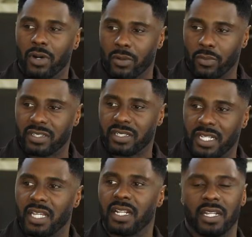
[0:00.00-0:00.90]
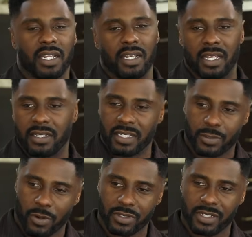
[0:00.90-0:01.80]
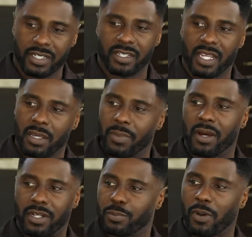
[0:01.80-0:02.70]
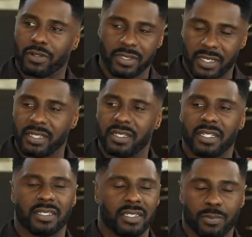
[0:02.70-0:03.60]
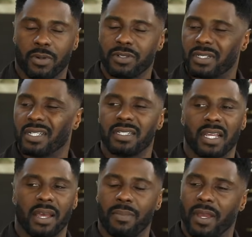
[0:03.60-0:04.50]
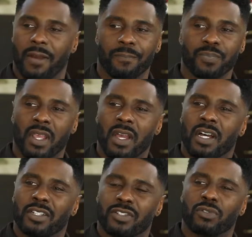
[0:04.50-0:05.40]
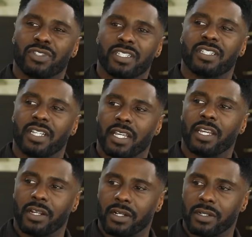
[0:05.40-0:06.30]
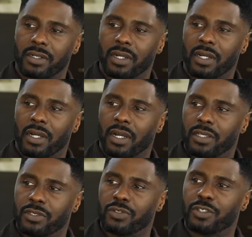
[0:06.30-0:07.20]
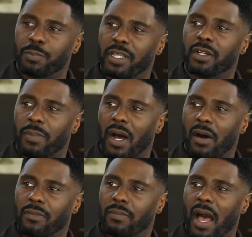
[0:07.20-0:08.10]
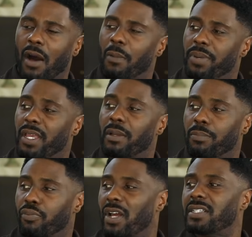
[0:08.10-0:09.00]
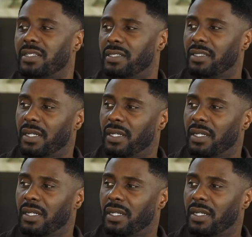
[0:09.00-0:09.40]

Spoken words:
what's needed, and that this person needs an email, this person needs this, and this person needs that, man. So just to hear you speak about how being present